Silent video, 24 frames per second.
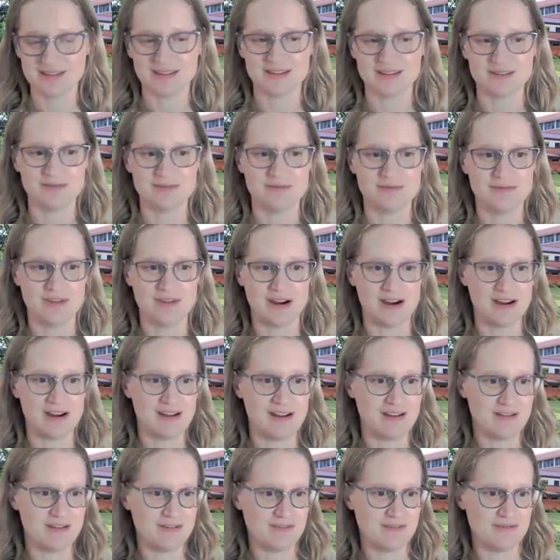It's
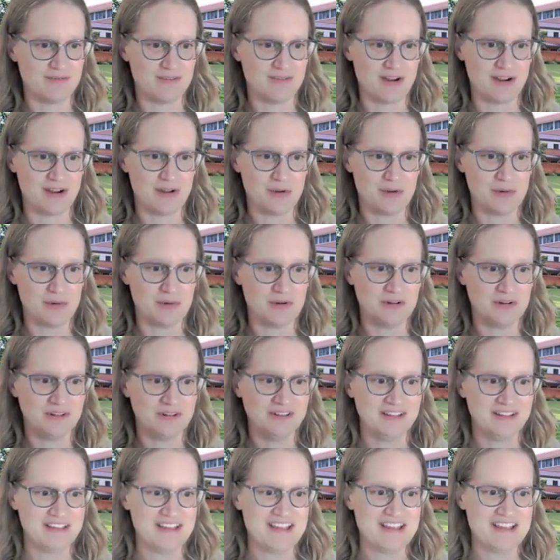very, very
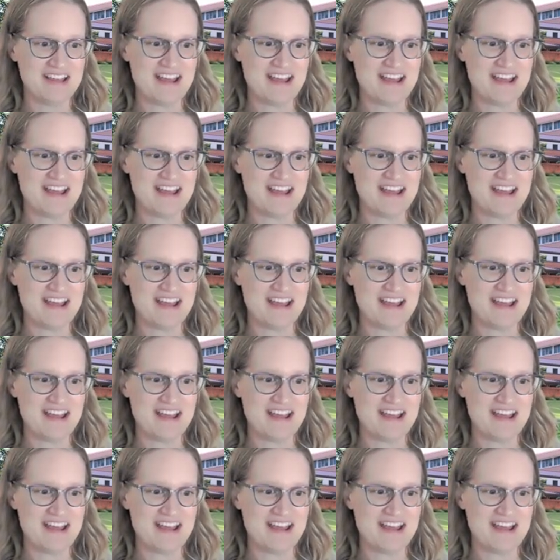cool.